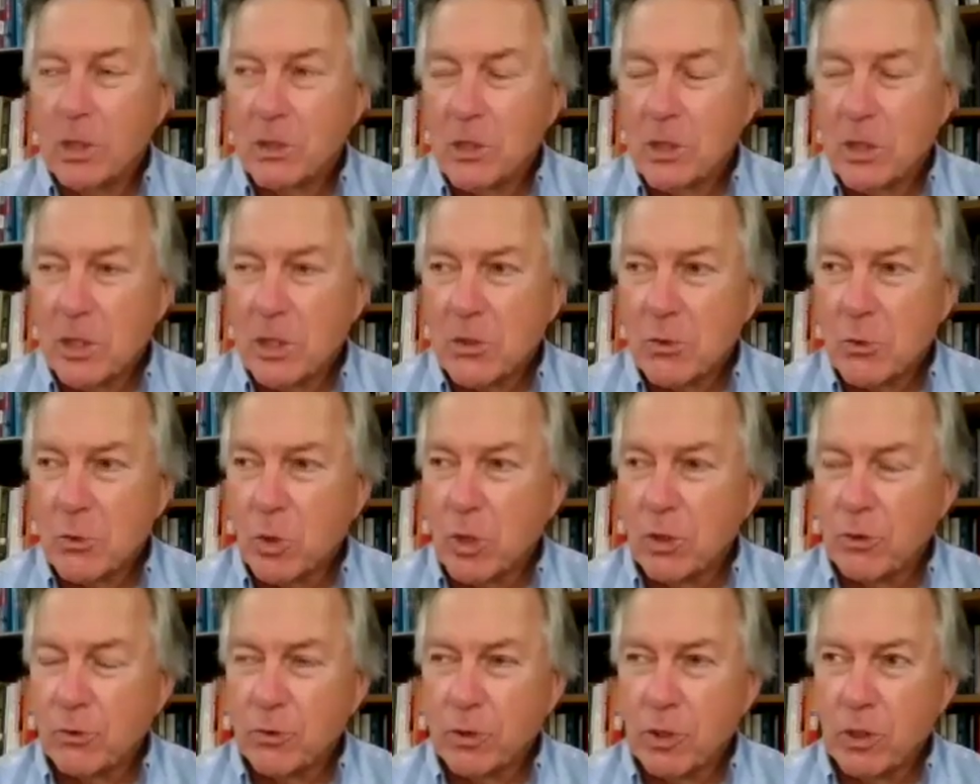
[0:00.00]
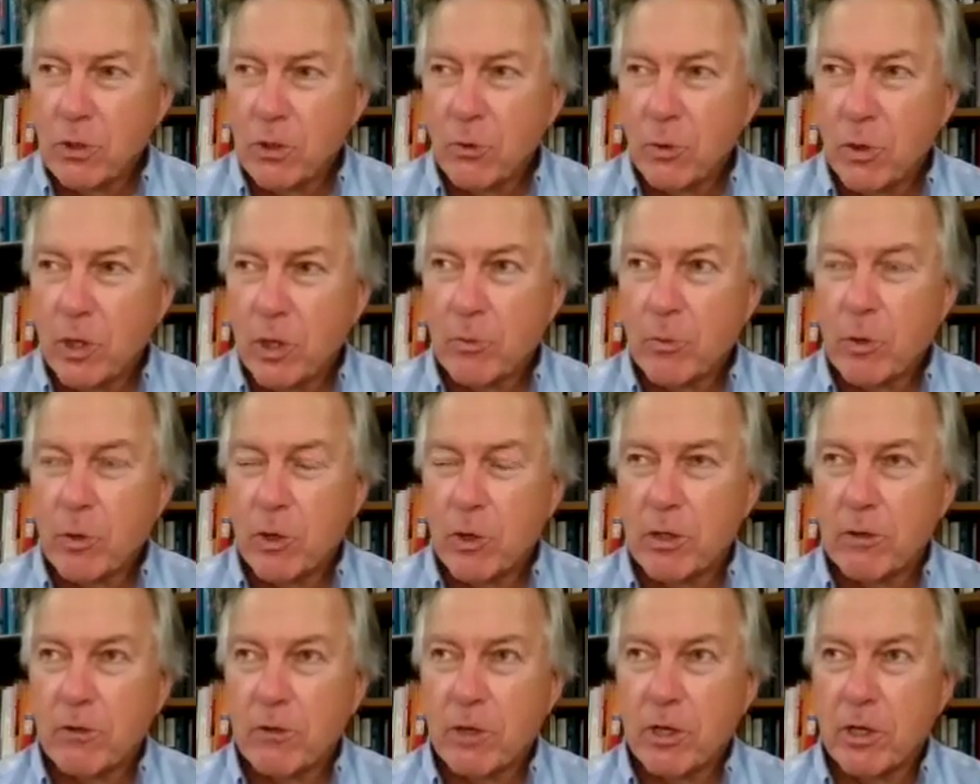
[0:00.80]
just one real quick
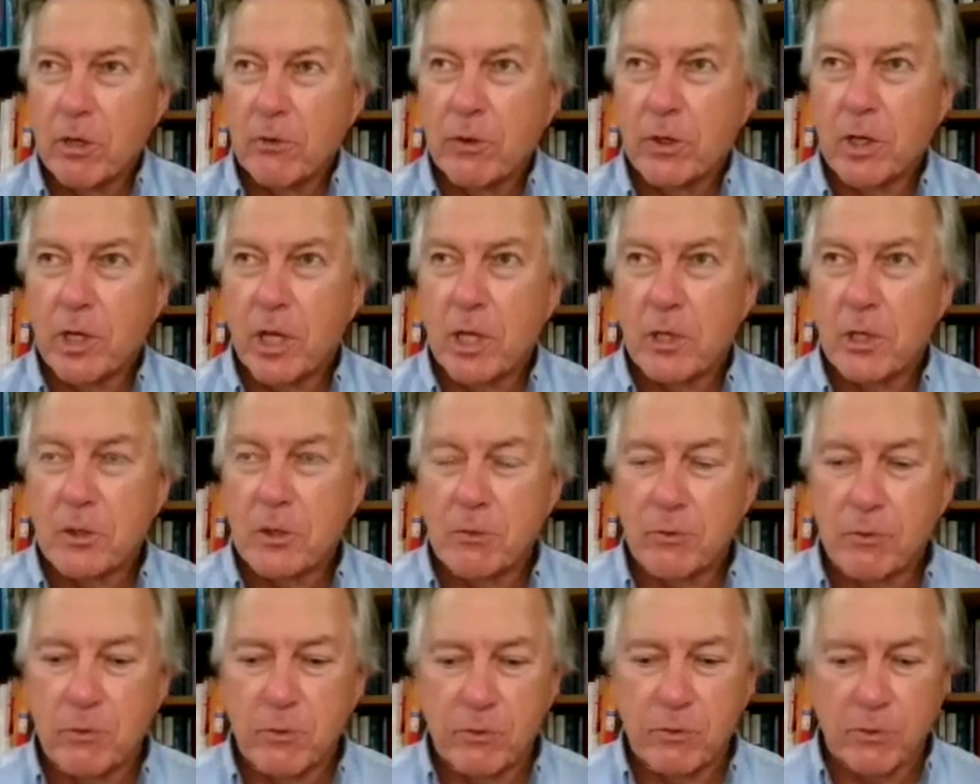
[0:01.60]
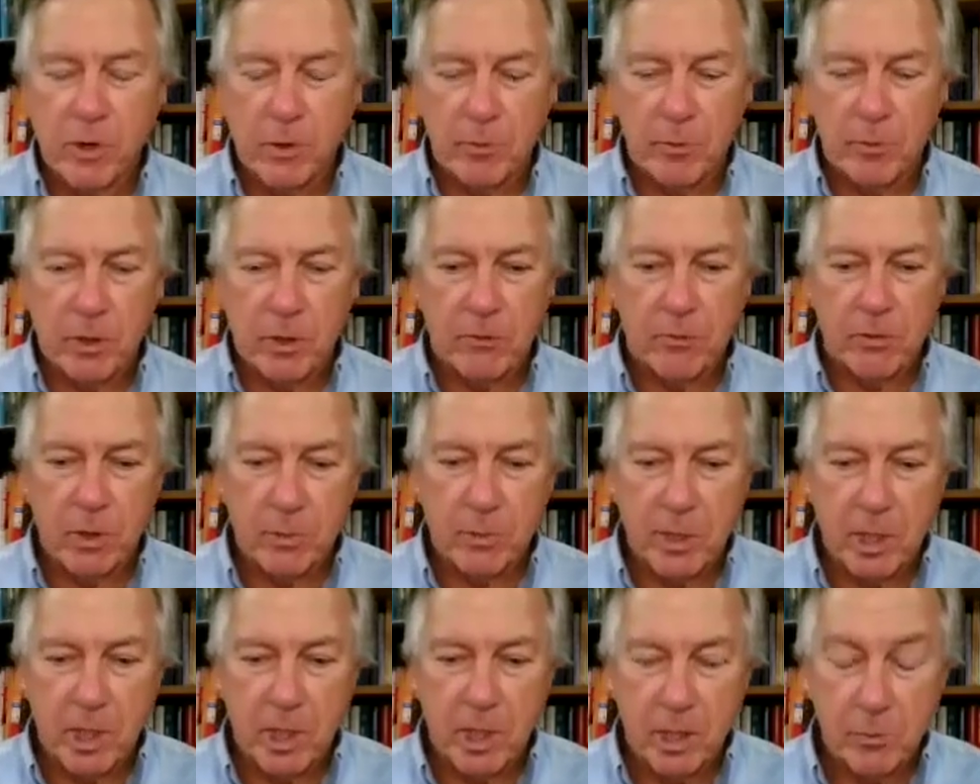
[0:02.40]
point of clarification from
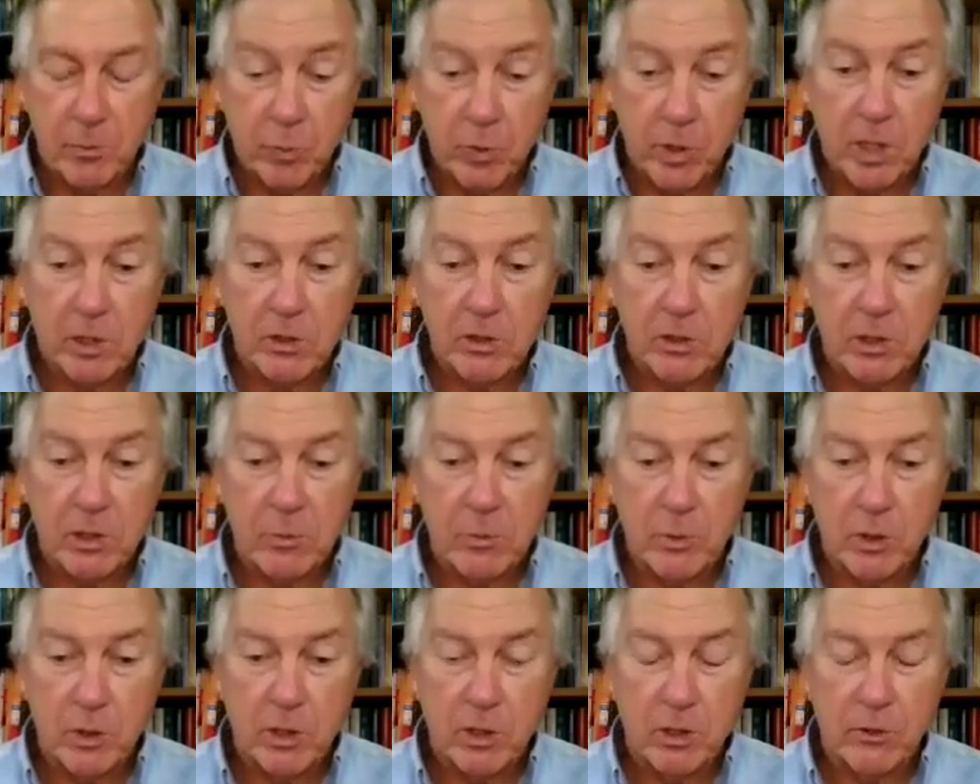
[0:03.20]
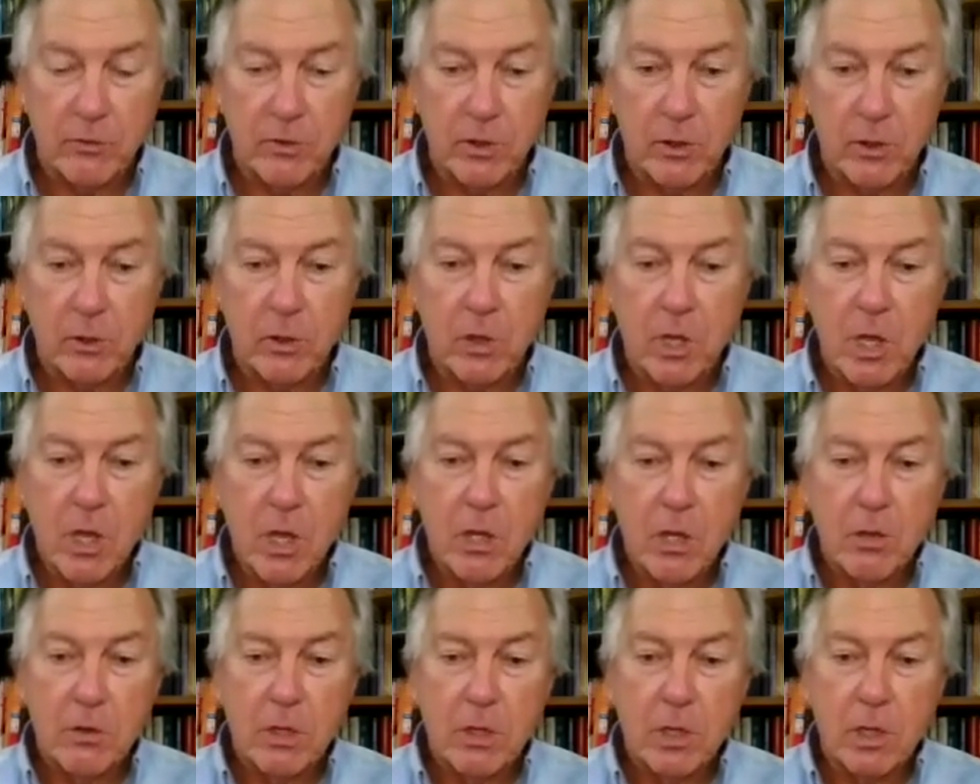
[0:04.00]
a picture point of view.
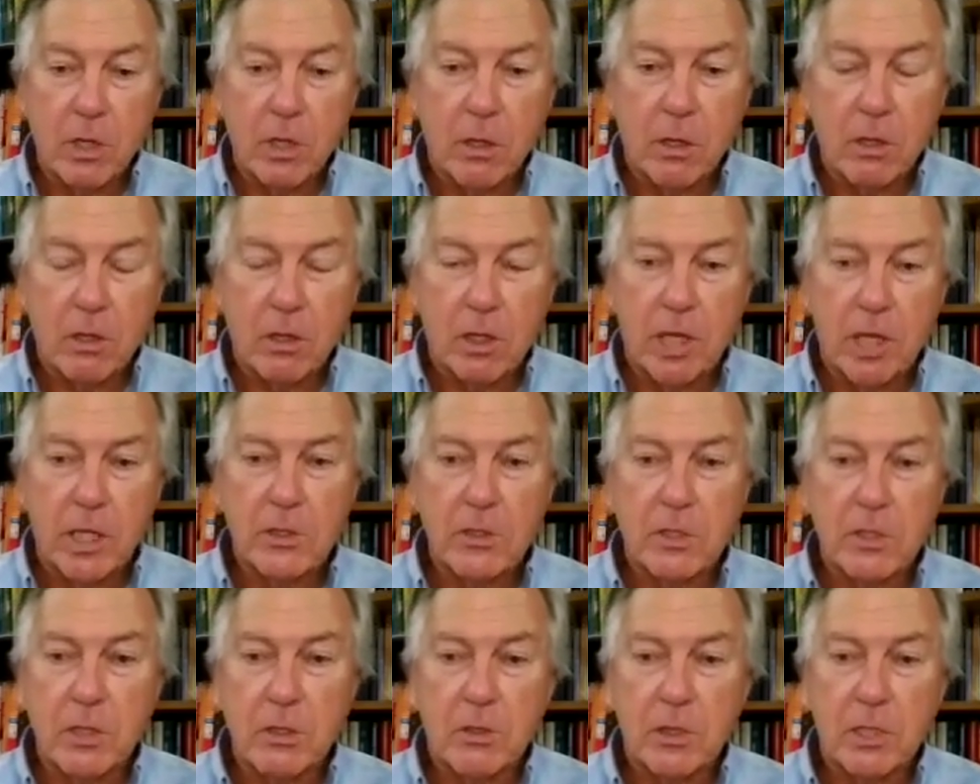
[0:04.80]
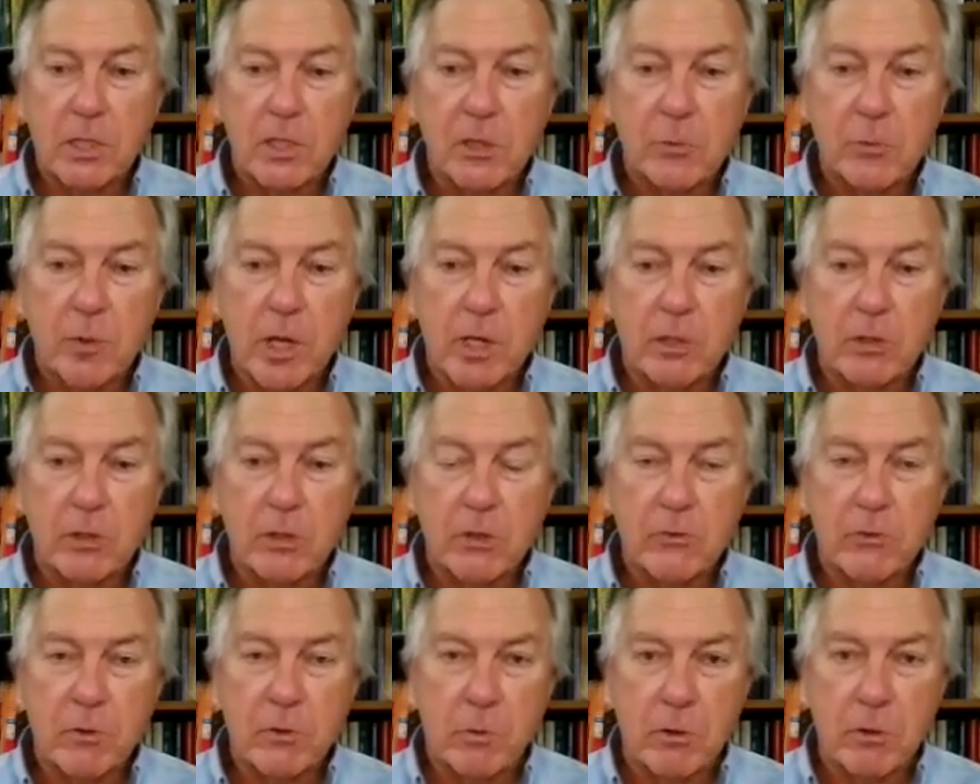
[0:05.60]
The cleanser
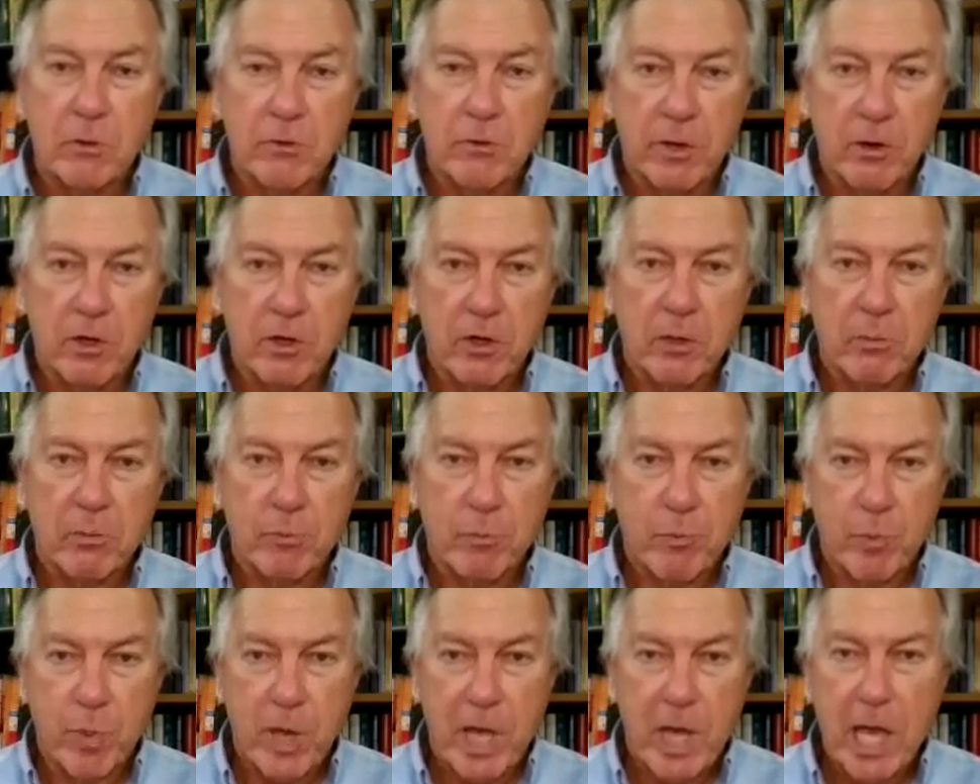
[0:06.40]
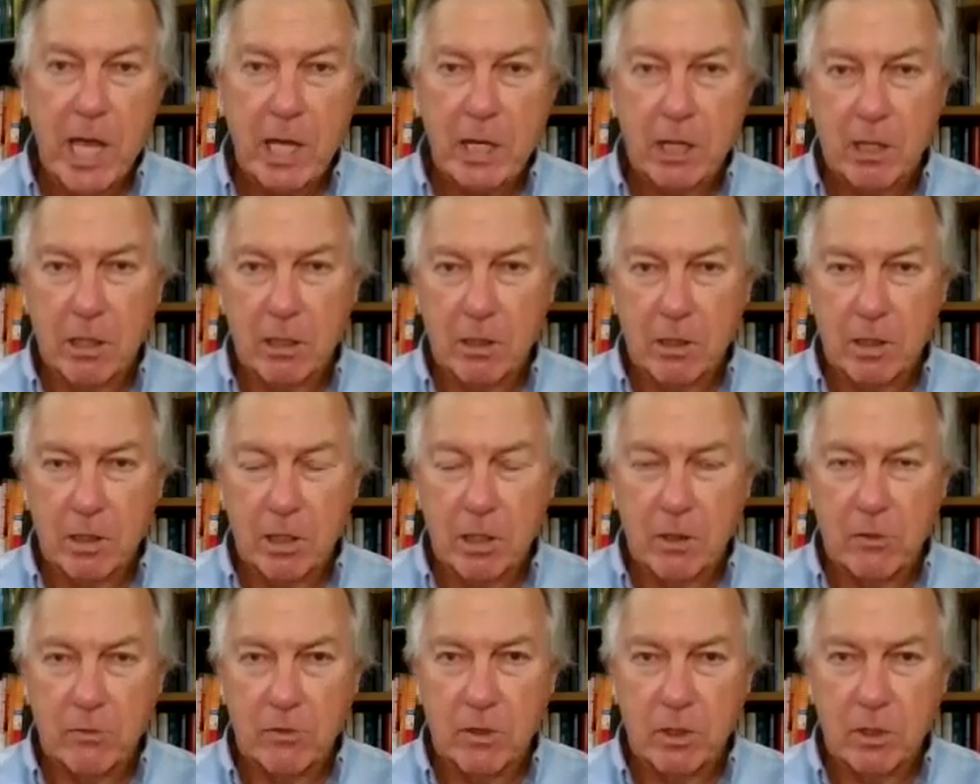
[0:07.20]
dispenses from the very back
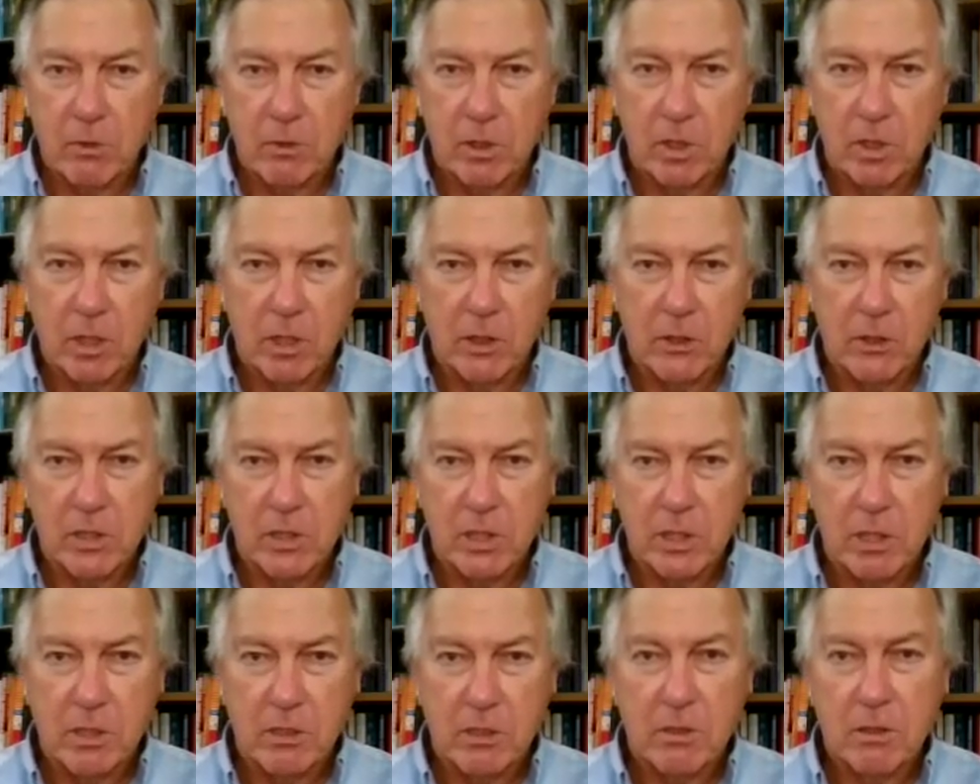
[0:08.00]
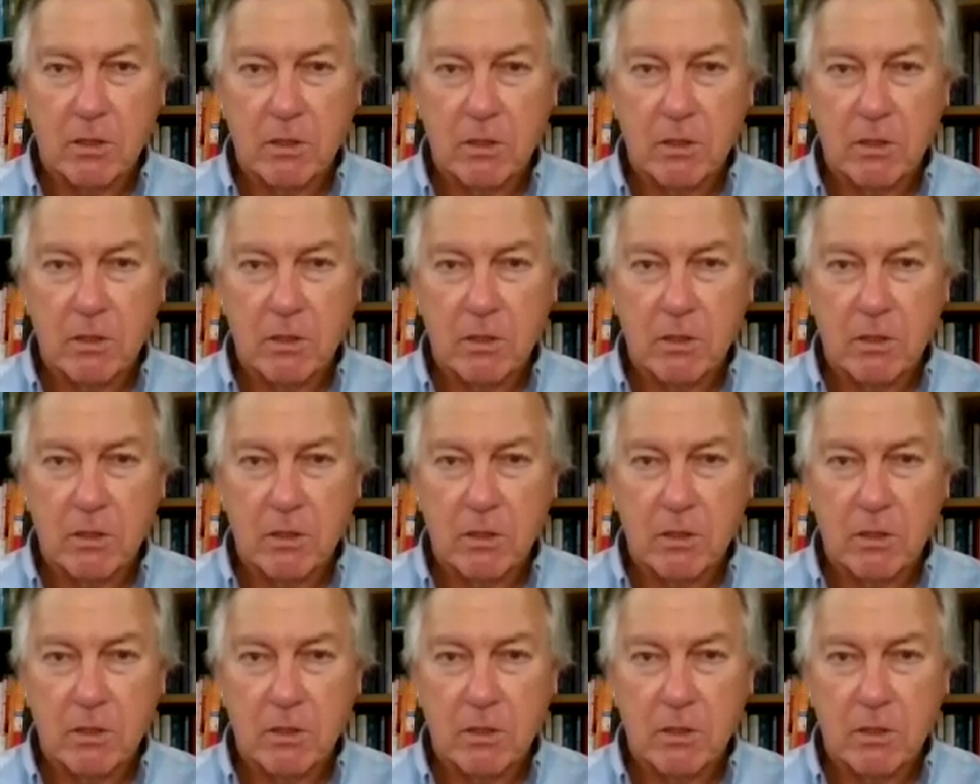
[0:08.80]
of the toilet seat,